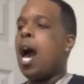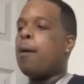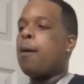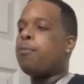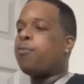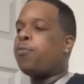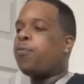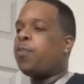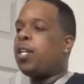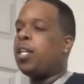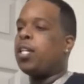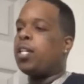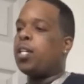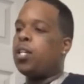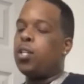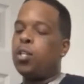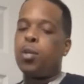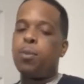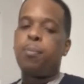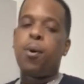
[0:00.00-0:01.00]
I've been feeling
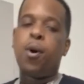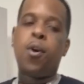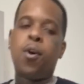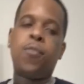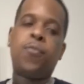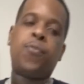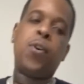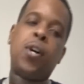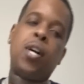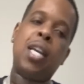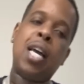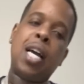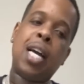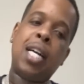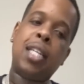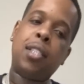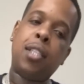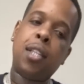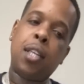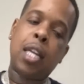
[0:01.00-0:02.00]
good in the motherfucker.
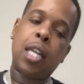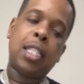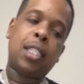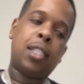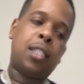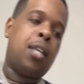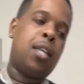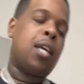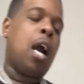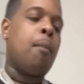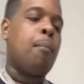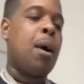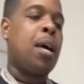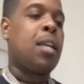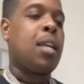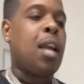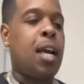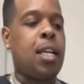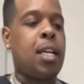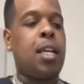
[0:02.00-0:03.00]
Like I said, I still got
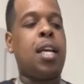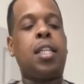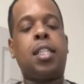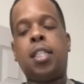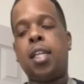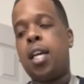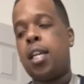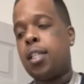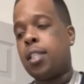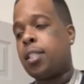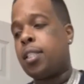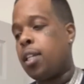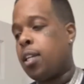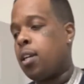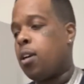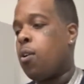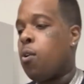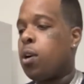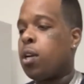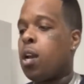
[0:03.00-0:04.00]
my 90-day challenge
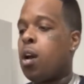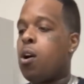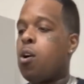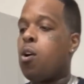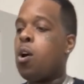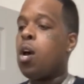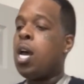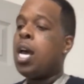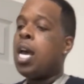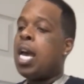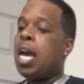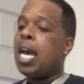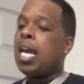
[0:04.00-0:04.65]
shit going on.